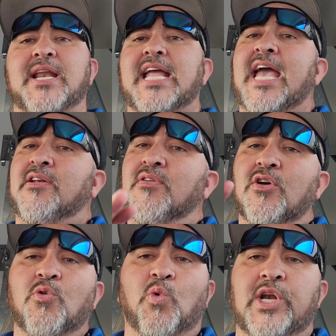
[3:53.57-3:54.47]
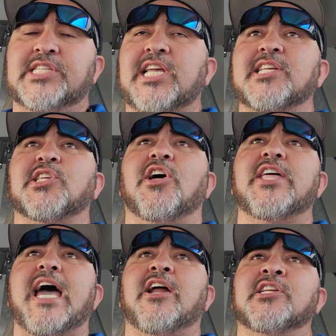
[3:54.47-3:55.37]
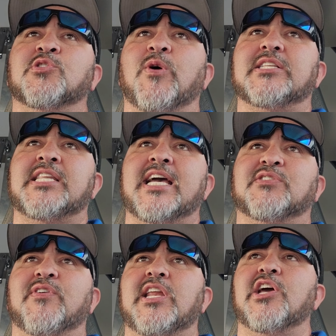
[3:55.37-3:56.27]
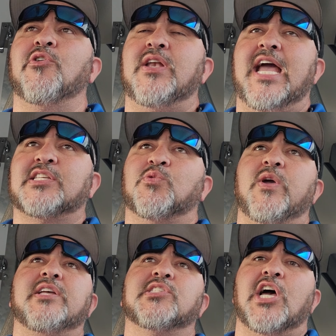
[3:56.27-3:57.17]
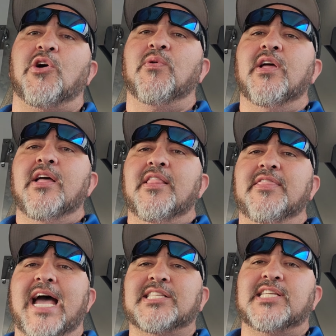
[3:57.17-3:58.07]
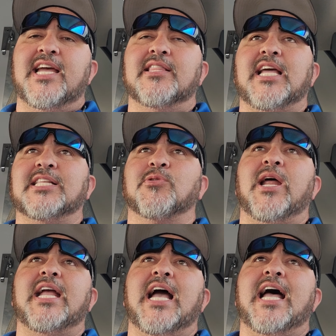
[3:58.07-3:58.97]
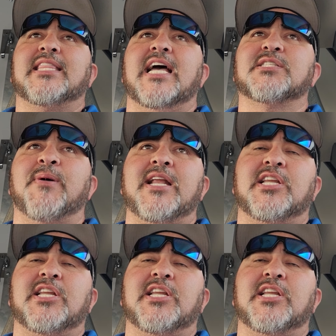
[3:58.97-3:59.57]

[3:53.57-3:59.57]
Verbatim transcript: But again, we'll discuss all that on his What's Next video next week. So that's it. That's what I got. That's my